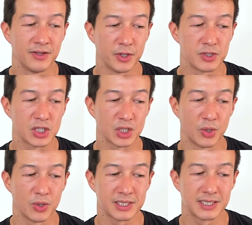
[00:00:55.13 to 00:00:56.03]
those
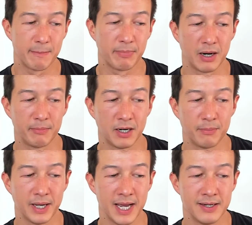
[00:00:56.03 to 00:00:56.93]
thoughts that pop
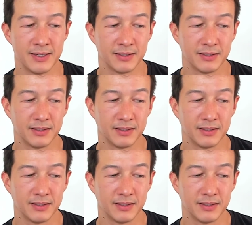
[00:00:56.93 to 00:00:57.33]
up, and